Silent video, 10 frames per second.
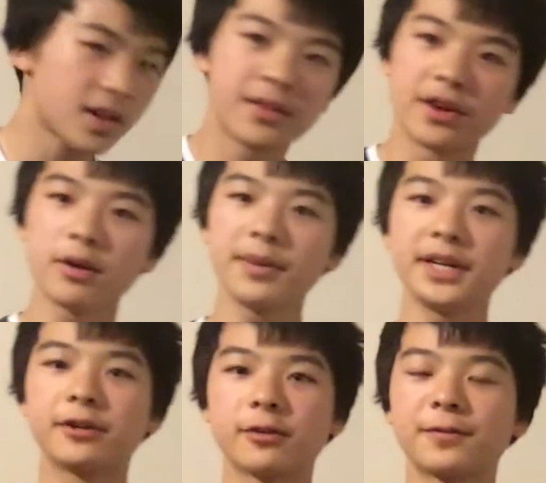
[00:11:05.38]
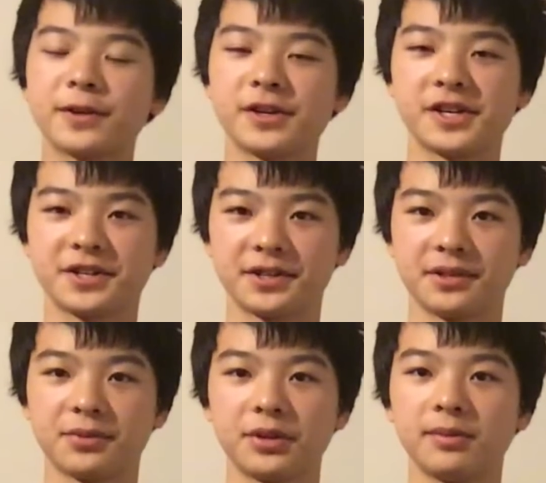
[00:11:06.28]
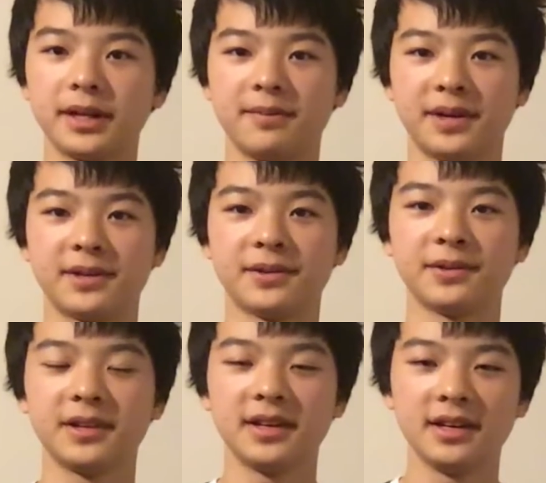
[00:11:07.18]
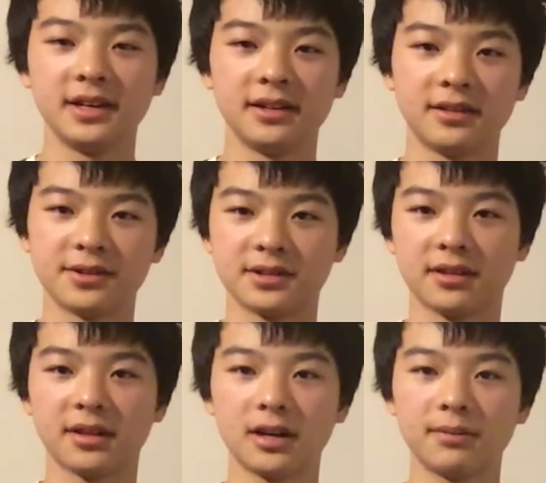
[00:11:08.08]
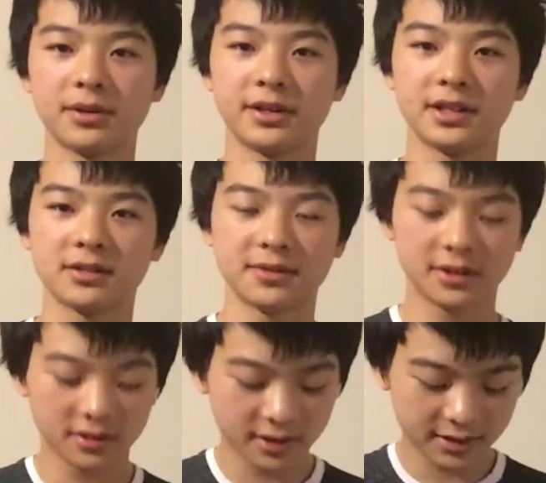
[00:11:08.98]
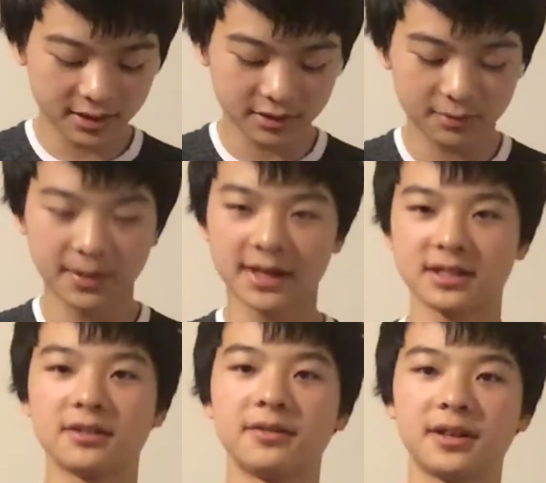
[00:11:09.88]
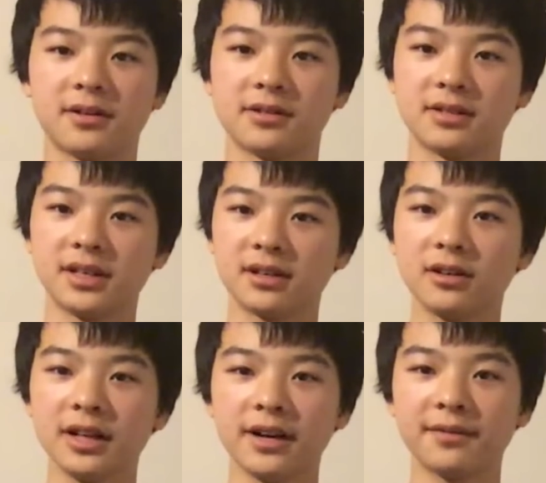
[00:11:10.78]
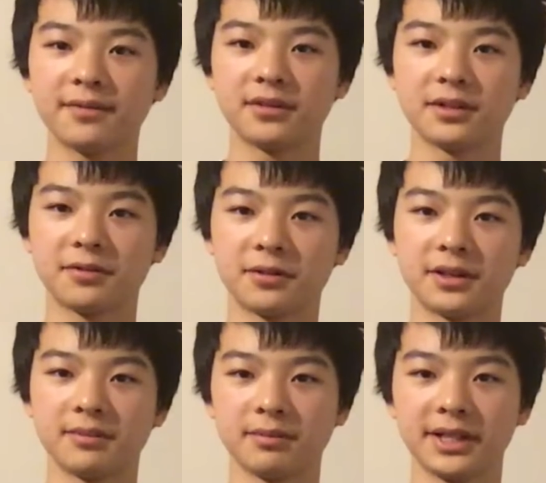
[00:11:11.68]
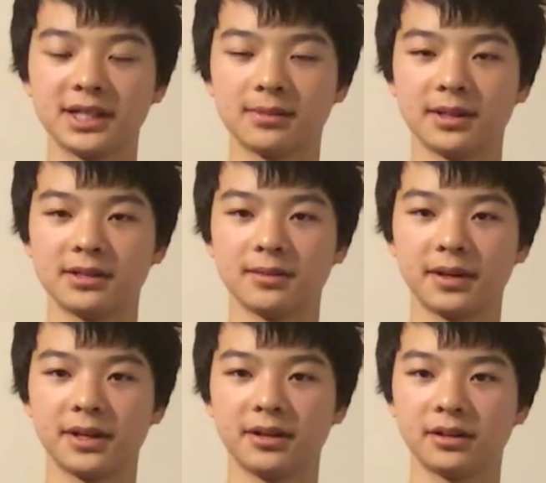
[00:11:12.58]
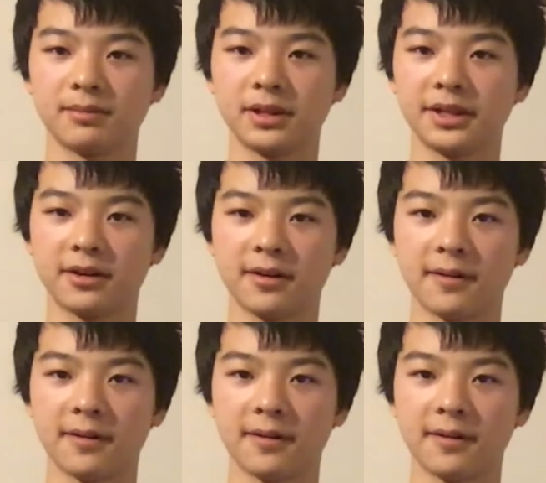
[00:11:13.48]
There are many grip variations when you're playing penhold. There's the thumb, their index finger, and then your backside fingers. They can all have different placements depending on the player.